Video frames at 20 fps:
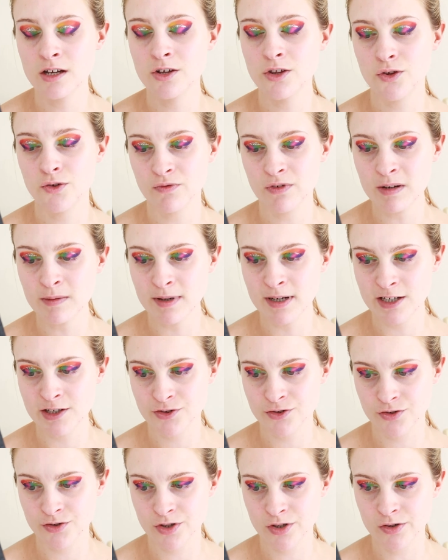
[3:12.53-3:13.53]
3
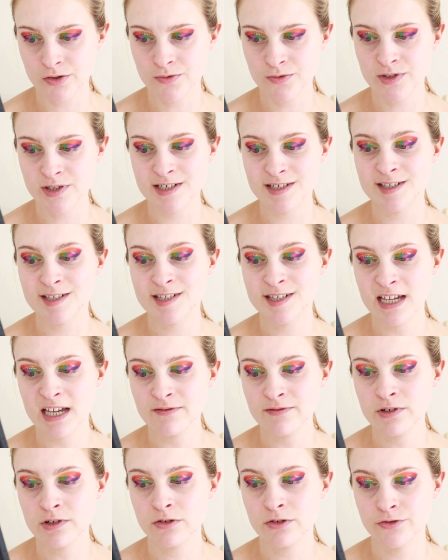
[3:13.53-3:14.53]
master tones and
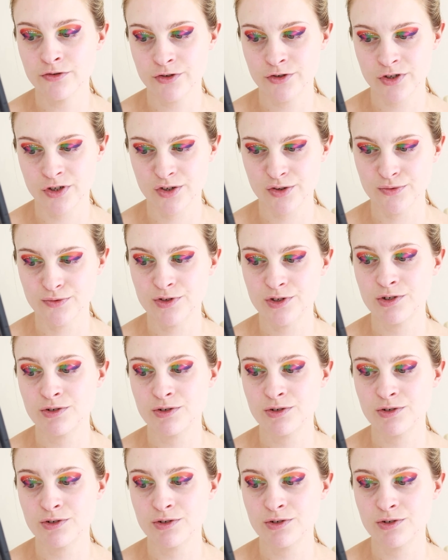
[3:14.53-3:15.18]
7 undertones